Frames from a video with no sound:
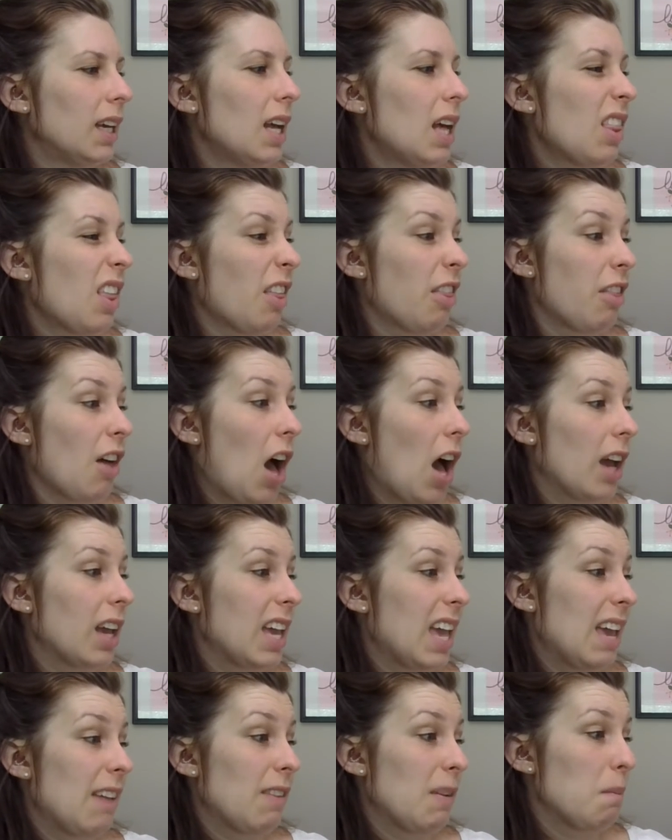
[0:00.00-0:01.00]
The thought
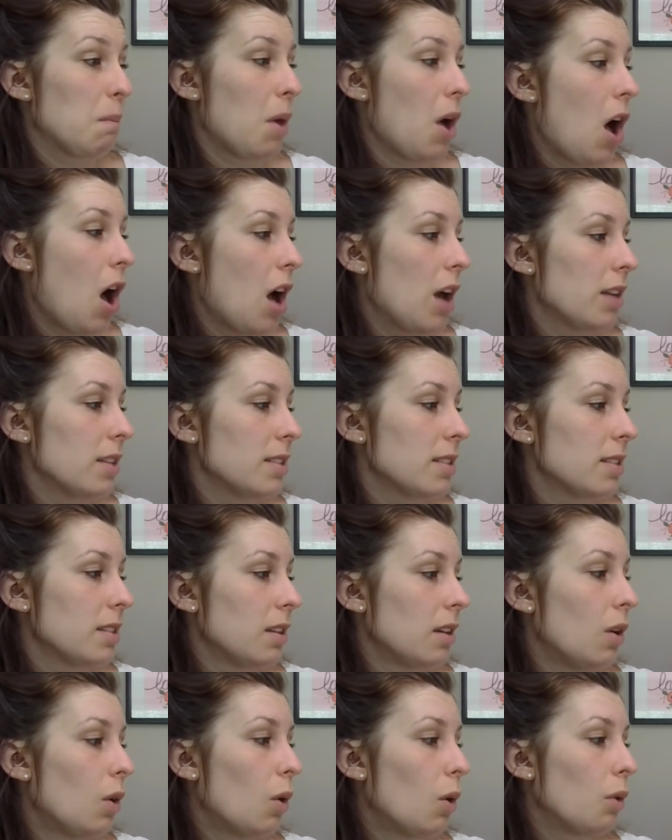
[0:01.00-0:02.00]
gave him pause,
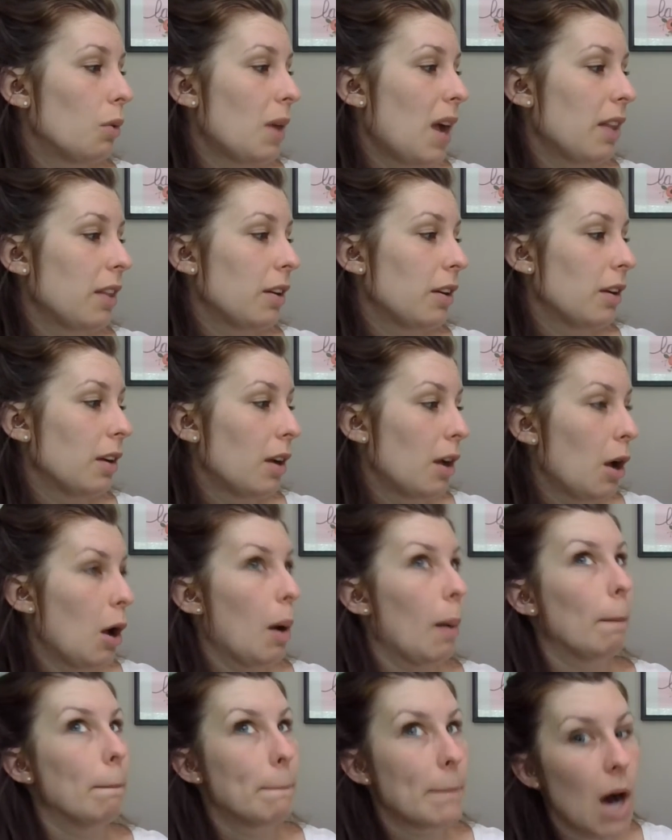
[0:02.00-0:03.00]
or rather,
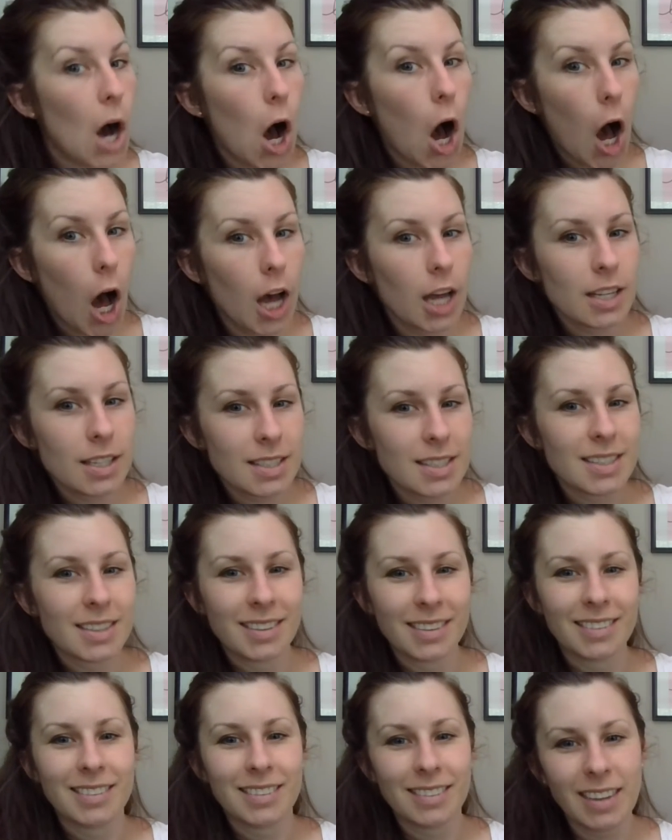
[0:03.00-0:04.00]
pause,
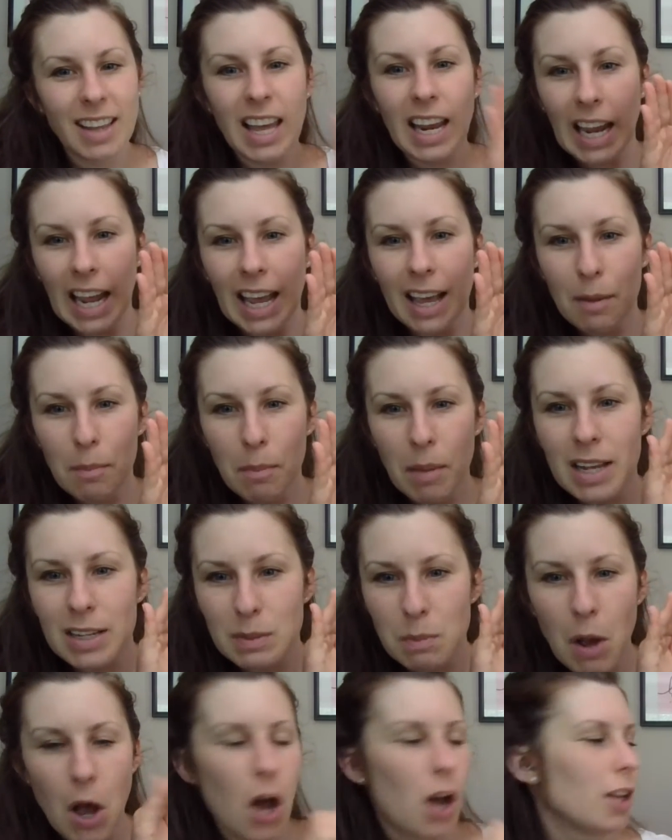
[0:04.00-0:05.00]
like his
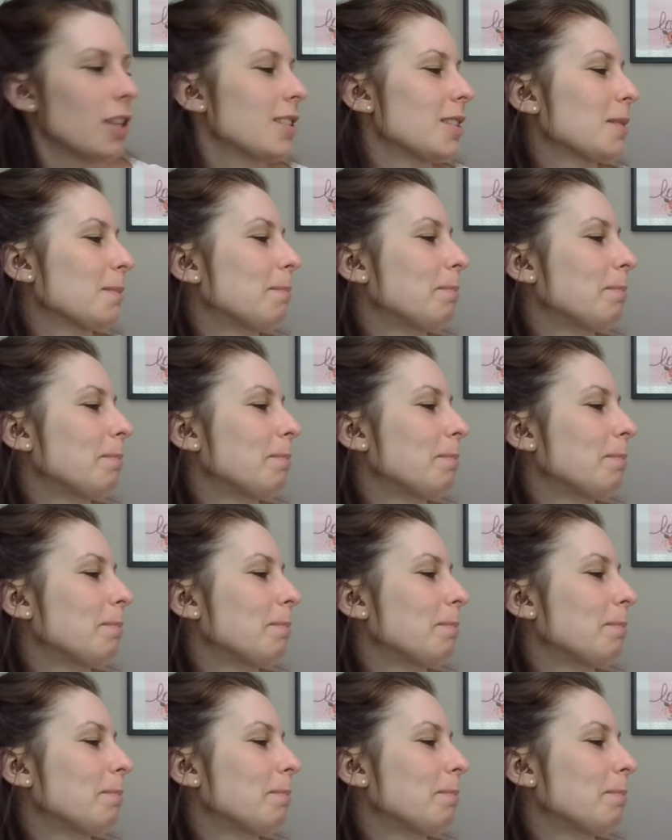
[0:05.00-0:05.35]
paws.